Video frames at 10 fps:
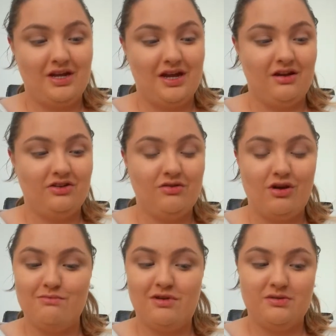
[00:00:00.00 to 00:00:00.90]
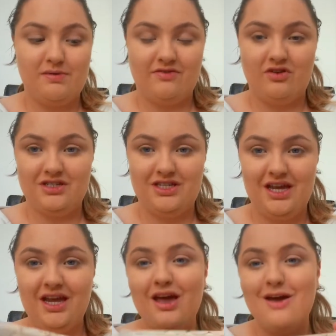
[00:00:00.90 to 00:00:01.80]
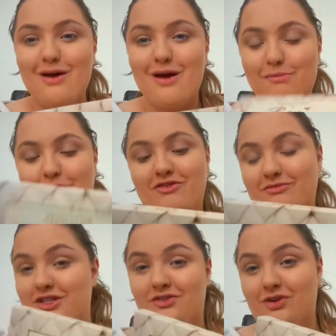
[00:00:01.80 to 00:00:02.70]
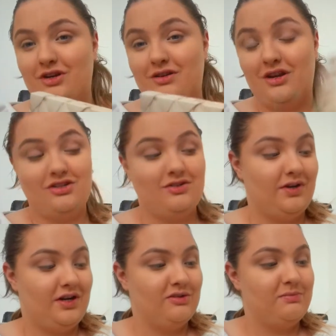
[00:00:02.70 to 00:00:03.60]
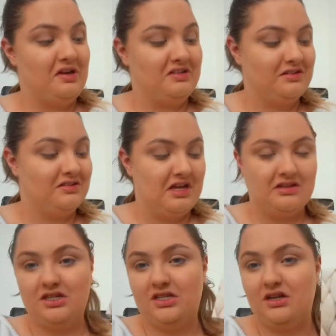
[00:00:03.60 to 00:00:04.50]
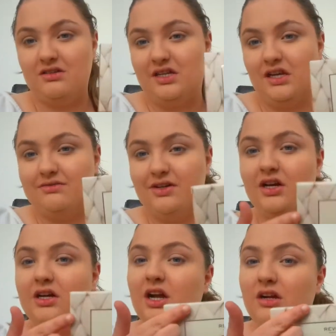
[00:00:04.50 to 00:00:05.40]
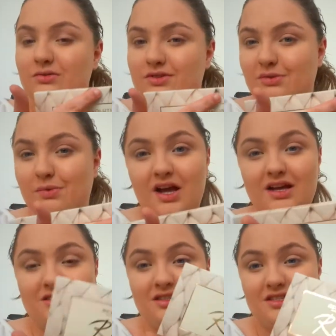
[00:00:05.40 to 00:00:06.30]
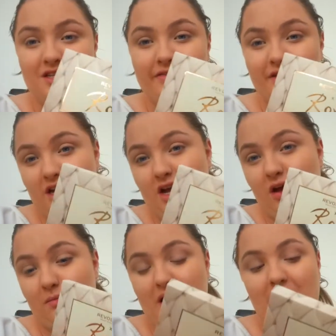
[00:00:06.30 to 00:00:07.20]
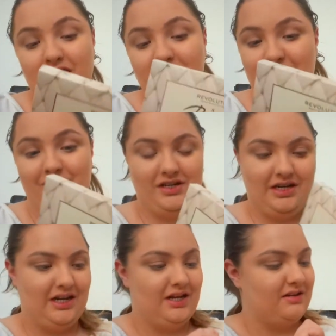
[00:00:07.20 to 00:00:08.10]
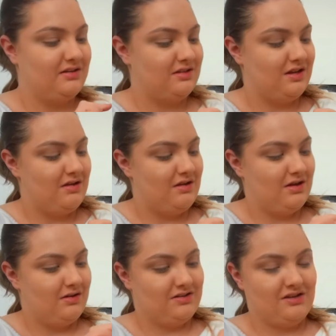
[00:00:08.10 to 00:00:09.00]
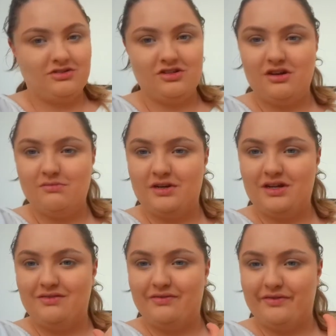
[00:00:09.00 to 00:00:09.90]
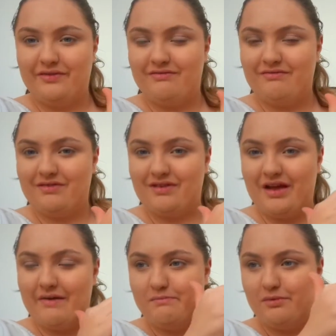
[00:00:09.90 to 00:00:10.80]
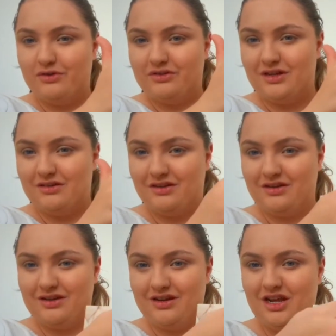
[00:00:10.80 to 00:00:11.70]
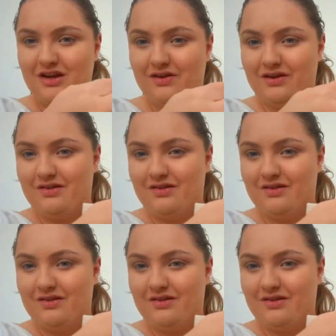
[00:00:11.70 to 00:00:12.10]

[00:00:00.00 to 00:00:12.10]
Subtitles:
And I don't know much about Roxi, apart from that she's a really nice person, that she does love her cozy wear. So this is definitely her palette. You can definitely tell it is. Because I just can't believe how embossed that is. I hear it.